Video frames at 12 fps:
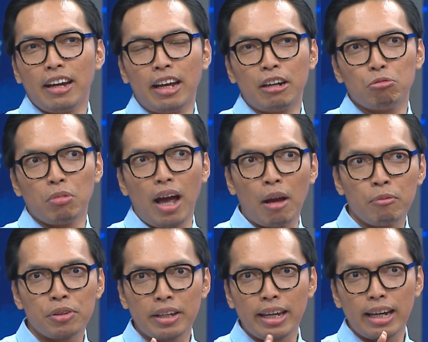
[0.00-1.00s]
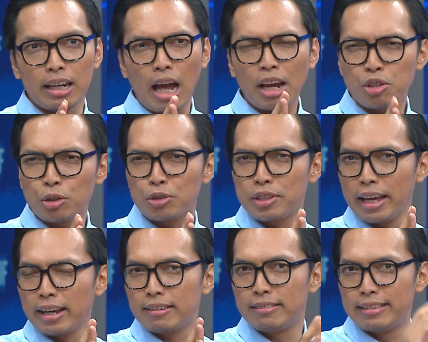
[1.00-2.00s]
And I'm thinking I should
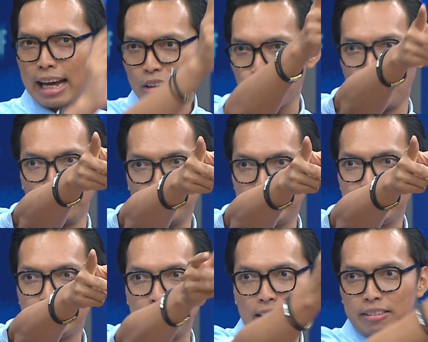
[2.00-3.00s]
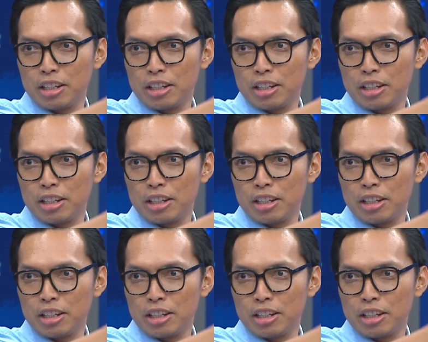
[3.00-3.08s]
take that road, not mm-hmm.